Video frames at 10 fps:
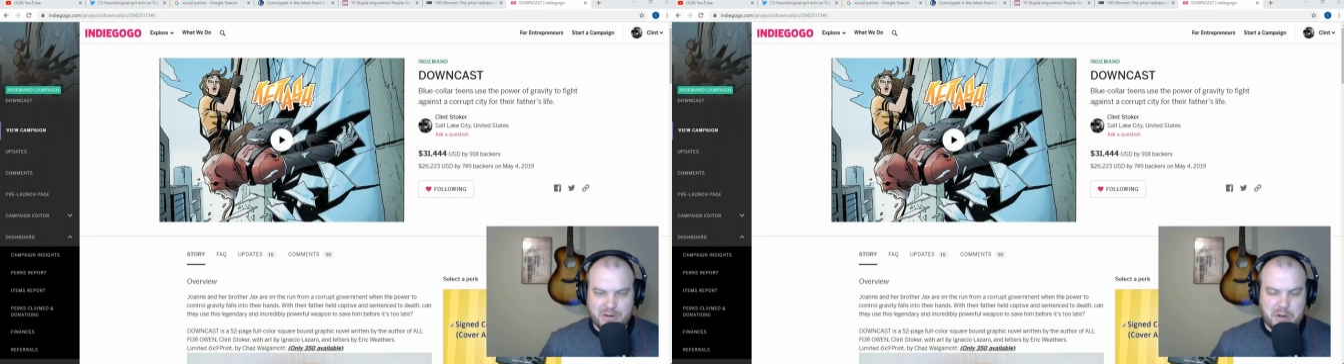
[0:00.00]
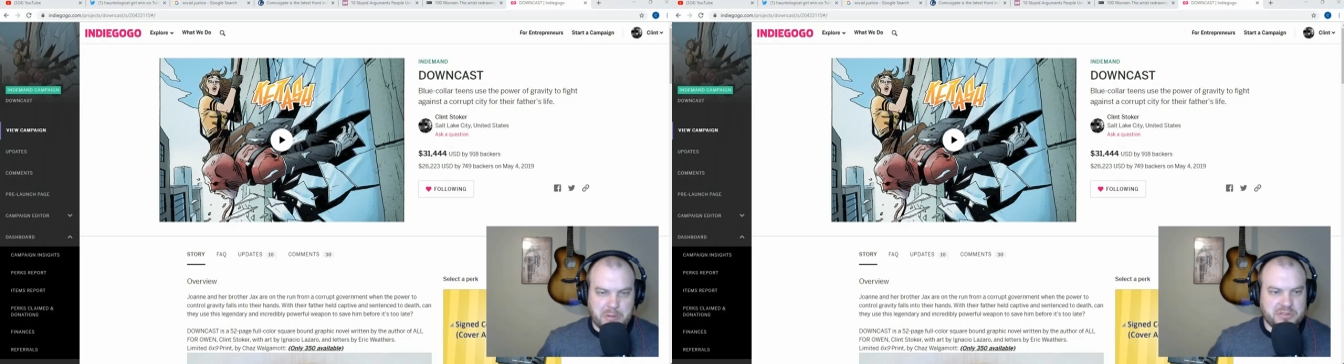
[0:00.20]

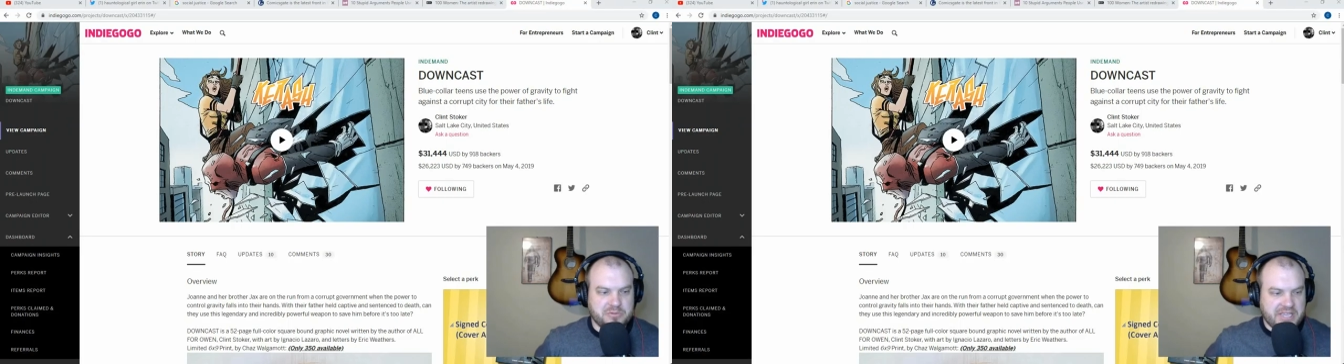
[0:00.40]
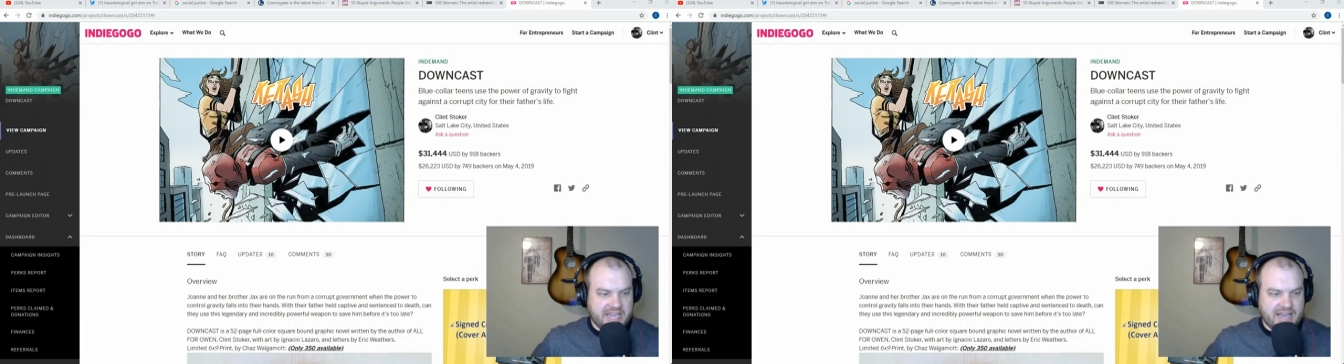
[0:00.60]
Welcome to
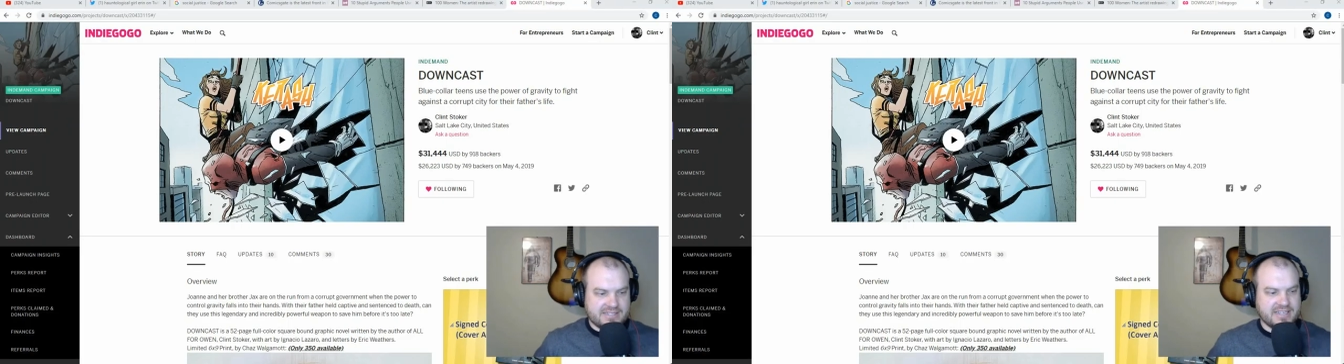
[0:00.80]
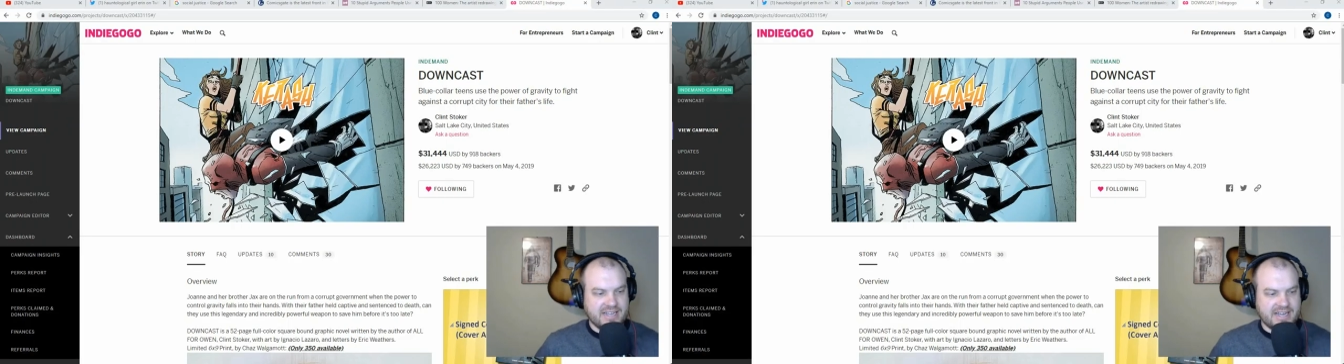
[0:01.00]

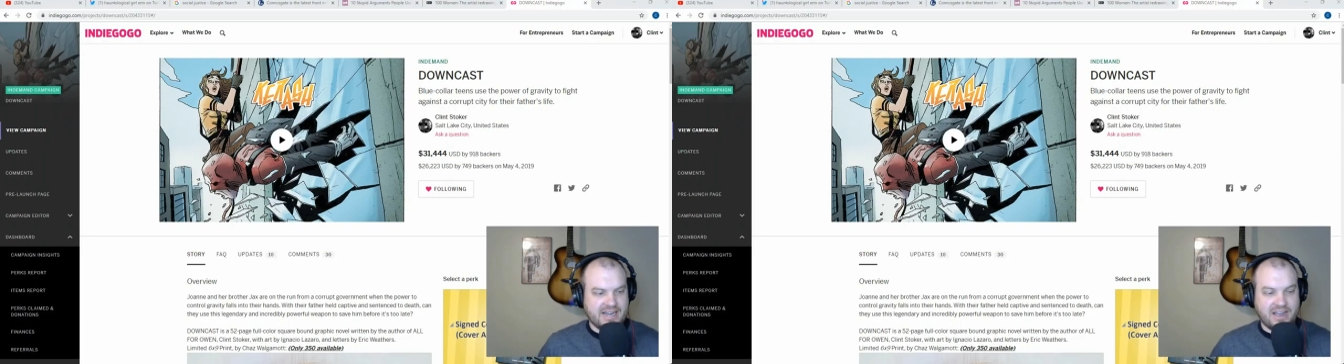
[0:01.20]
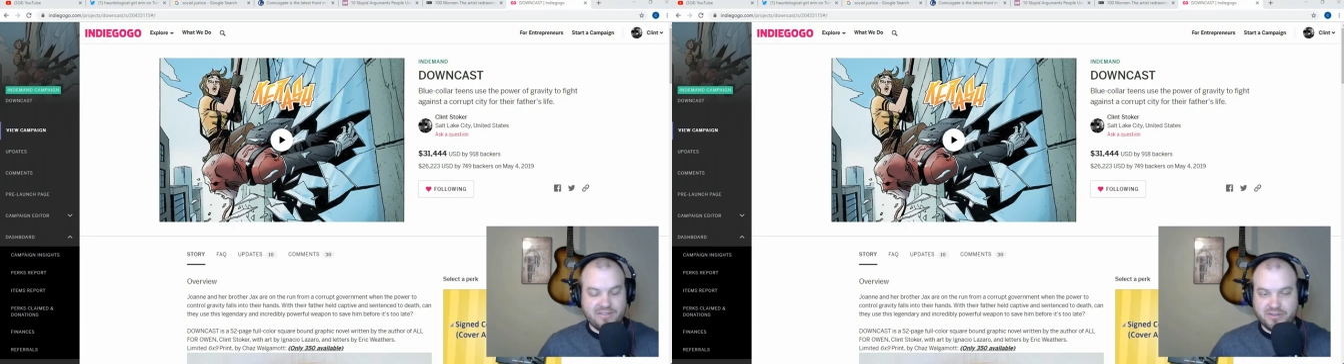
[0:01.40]
Sweetcast.
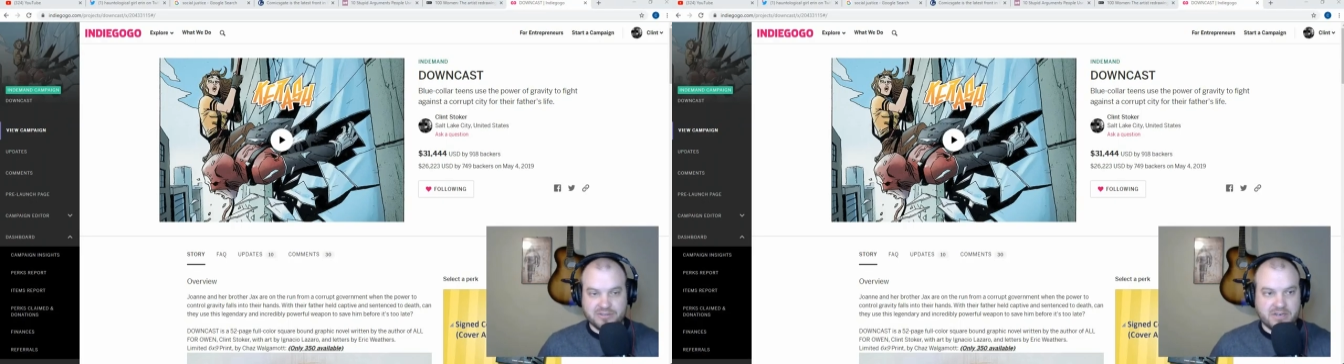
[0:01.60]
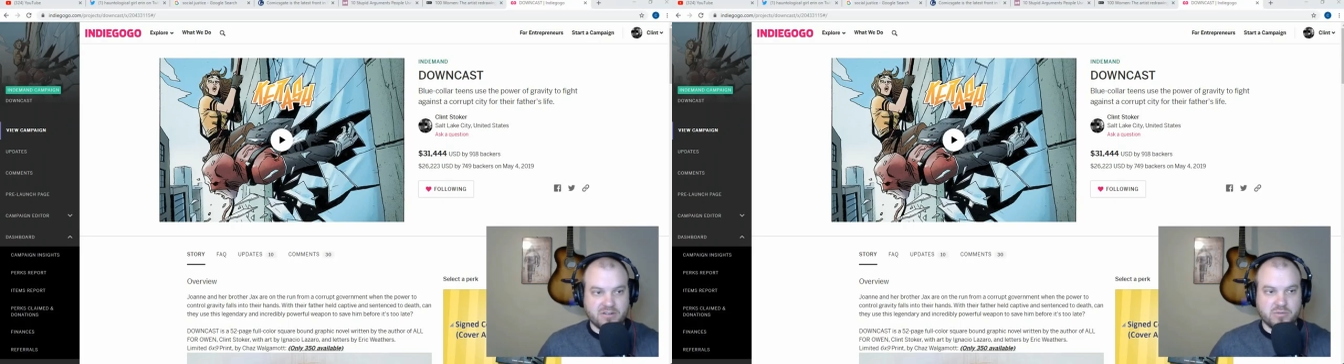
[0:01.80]
I feel
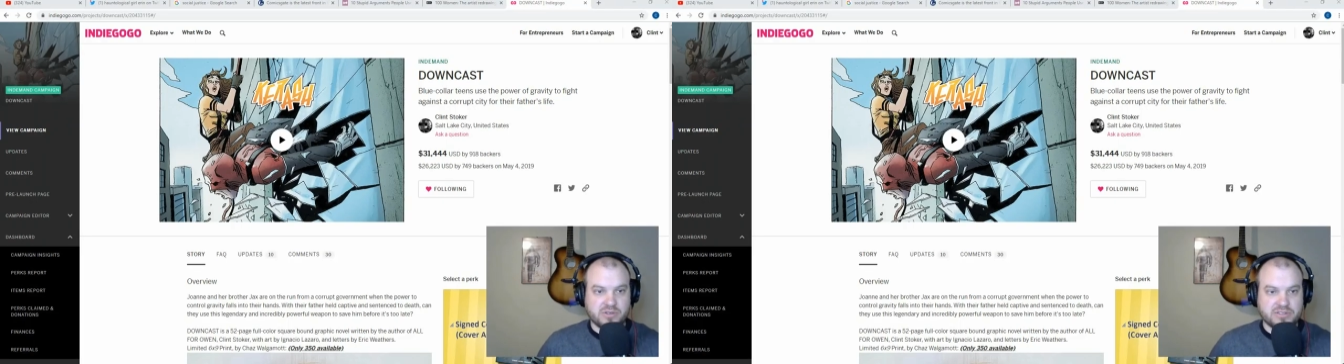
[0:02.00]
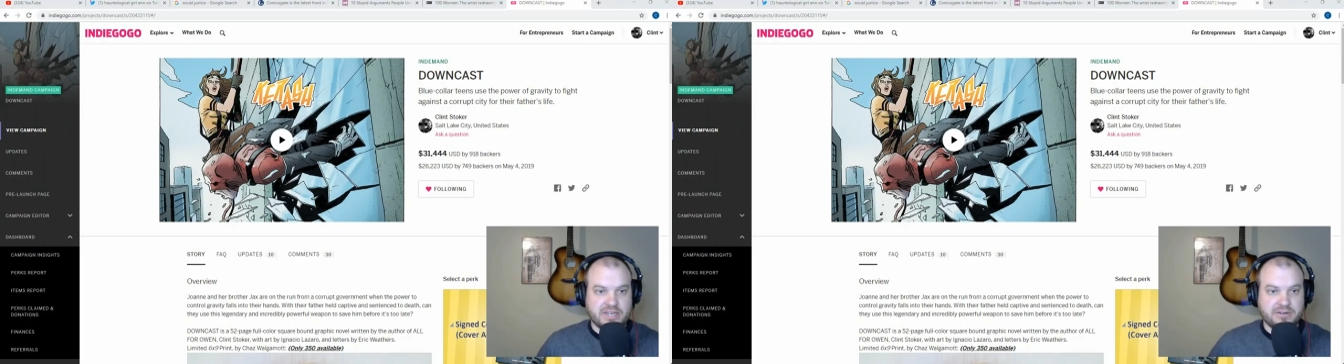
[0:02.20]
terrible because